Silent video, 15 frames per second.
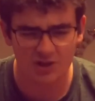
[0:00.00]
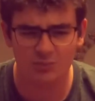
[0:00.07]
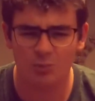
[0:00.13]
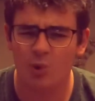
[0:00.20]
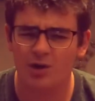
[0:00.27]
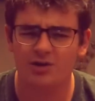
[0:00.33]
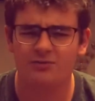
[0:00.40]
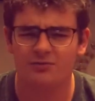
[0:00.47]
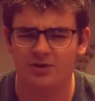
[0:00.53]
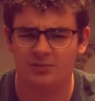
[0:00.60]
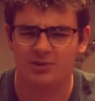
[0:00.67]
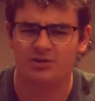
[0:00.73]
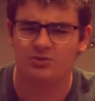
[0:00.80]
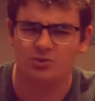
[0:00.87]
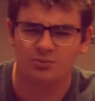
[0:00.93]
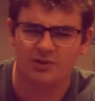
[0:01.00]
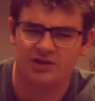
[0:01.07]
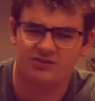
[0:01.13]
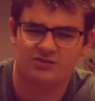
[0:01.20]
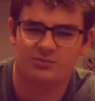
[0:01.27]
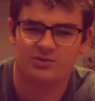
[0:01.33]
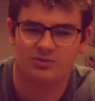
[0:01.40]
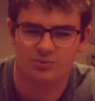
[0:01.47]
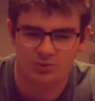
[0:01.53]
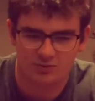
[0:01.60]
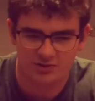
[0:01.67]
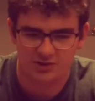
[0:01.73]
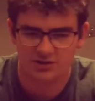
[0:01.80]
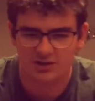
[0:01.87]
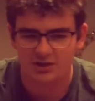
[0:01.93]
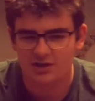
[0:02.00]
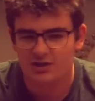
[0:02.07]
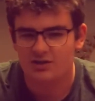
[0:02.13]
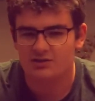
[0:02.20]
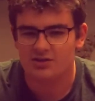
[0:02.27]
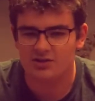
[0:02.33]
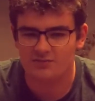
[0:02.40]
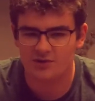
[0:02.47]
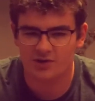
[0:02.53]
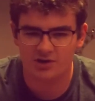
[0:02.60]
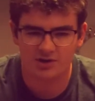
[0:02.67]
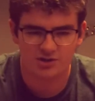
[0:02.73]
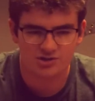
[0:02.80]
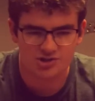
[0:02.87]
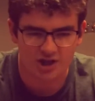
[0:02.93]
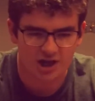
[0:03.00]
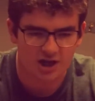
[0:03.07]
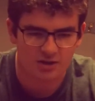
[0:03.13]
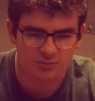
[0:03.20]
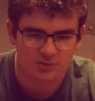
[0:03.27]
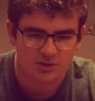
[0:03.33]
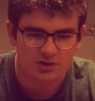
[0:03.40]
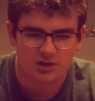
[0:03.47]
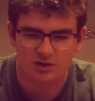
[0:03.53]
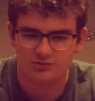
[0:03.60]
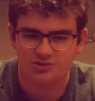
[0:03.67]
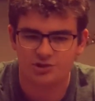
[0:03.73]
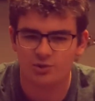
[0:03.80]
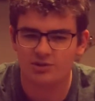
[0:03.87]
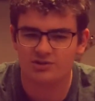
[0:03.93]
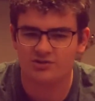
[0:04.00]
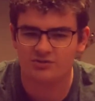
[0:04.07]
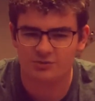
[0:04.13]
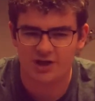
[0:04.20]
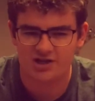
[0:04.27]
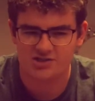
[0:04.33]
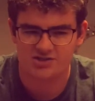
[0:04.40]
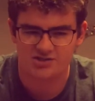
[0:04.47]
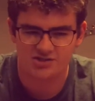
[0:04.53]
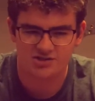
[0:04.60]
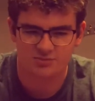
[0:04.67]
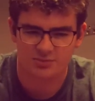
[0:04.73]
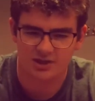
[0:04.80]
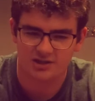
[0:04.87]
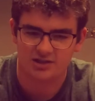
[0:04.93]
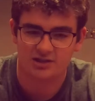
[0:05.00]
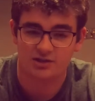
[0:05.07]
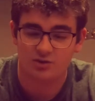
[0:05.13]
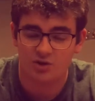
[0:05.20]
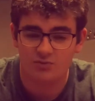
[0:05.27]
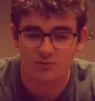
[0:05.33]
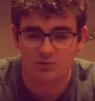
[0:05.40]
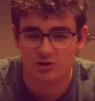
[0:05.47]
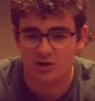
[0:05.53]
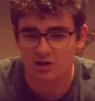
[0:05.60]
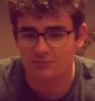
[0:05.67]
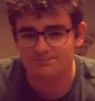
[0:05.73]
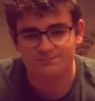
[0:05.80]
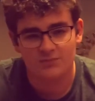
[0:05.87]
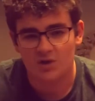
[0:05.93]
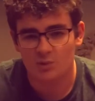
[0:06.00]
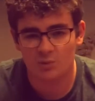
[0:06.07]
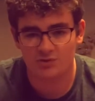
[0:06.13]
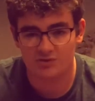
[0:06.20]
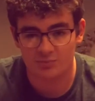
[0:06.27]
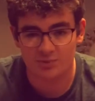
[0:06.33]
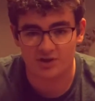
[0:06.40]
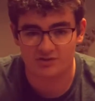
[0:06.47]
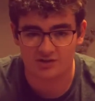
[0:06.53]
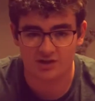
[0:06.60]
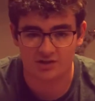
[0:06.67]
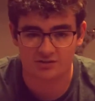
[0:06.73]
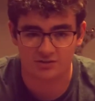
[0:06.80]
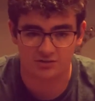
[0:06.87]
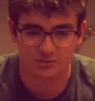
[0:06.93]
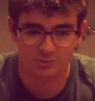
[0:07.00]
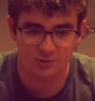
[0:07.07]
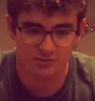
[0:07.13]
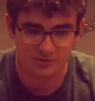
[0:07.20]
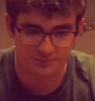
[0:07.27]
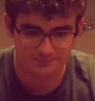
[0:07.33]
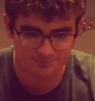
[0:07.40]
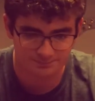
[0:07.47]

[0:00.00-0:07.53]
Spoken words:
Morgan Freeman, who plays him in the movie, did a very good job of showing this rash decision making, and overall was the best character in the movie.